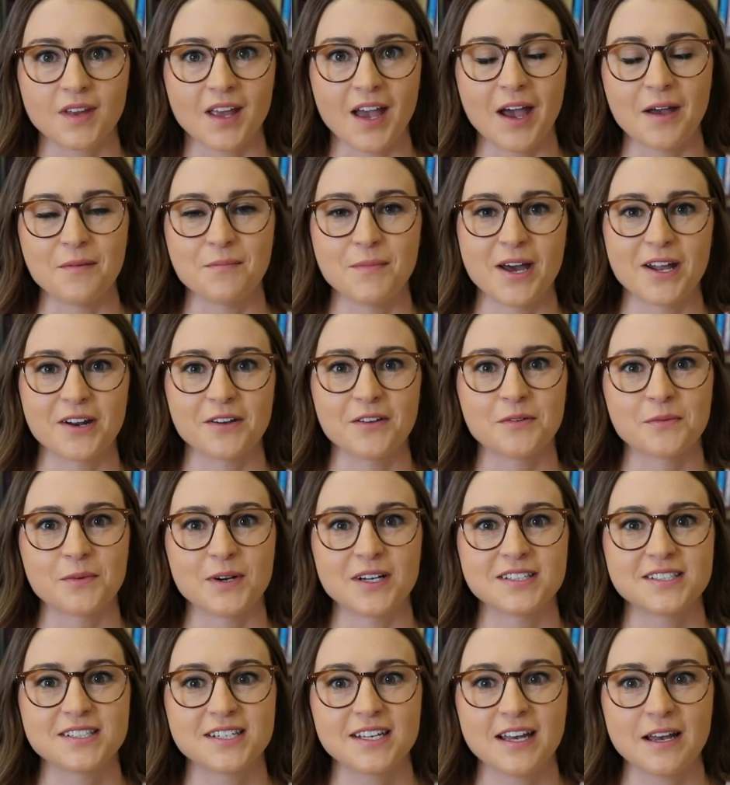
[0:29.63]
I'm Madalyn
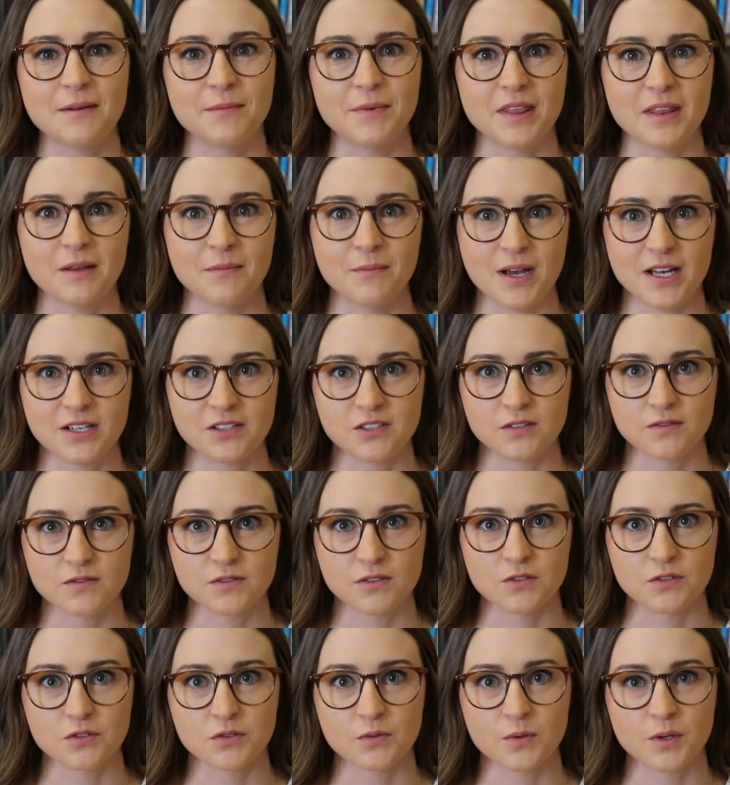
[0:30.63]
Welty. I'm in the Master of
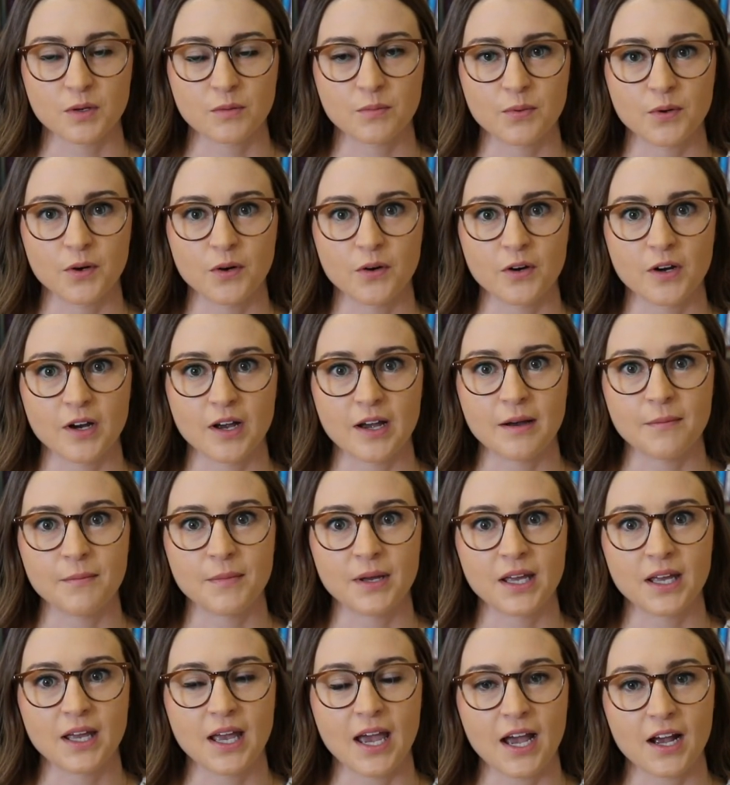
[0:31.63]
Social Work
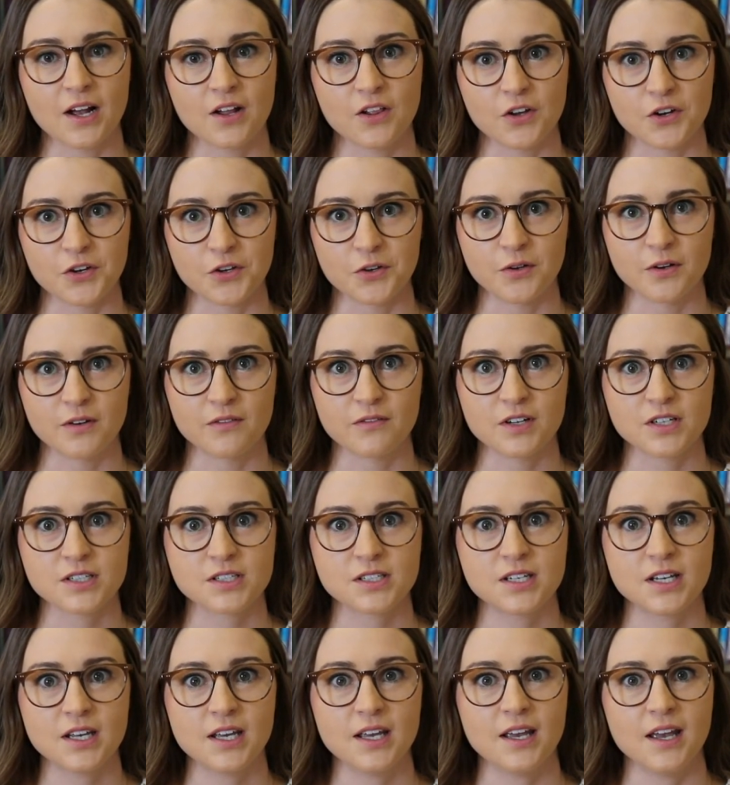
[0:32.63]
program at Clarke
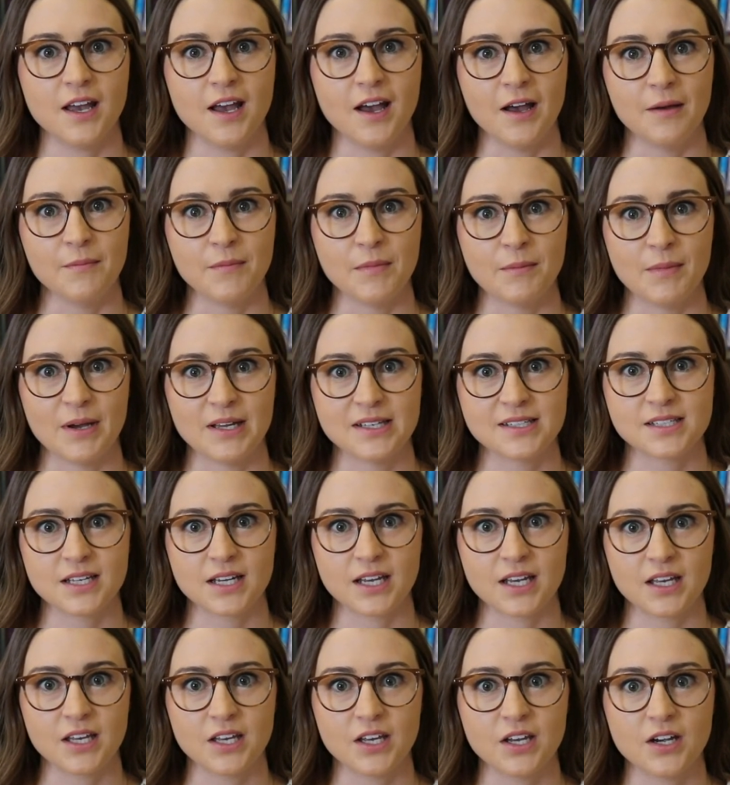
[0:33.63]
University. I'm in my
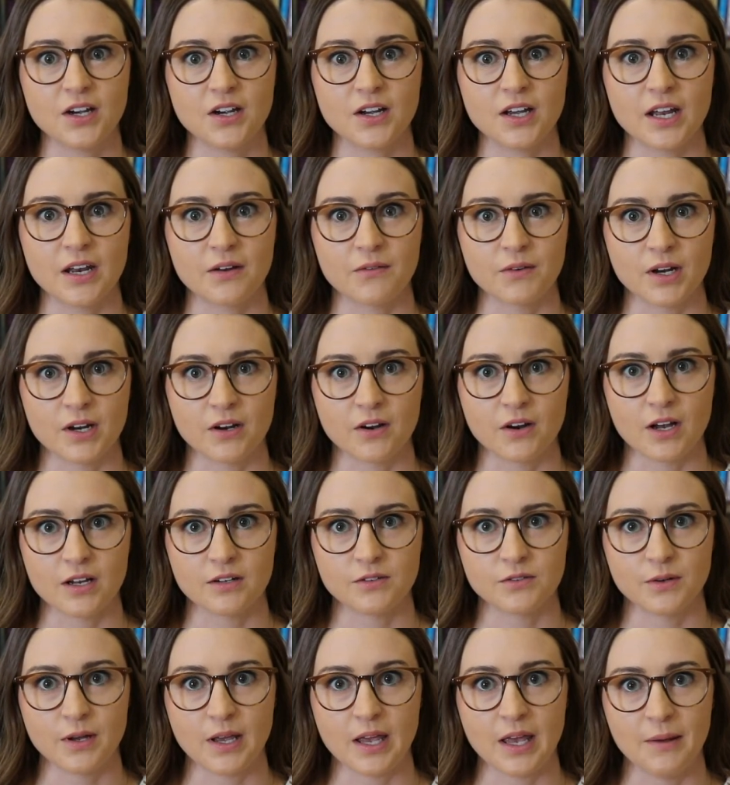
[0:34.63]
second year, getting ready to
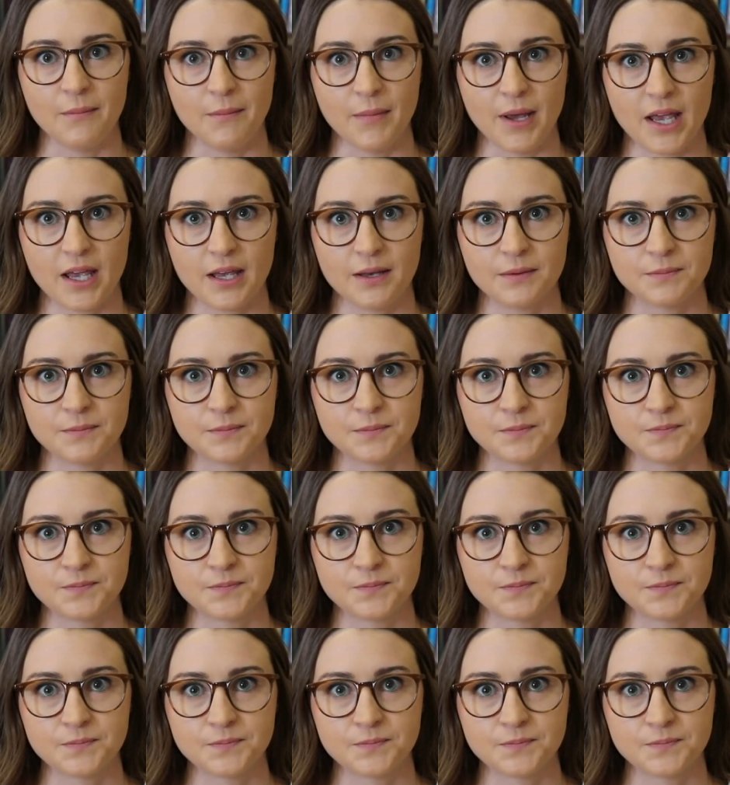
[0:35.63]
graduate in May.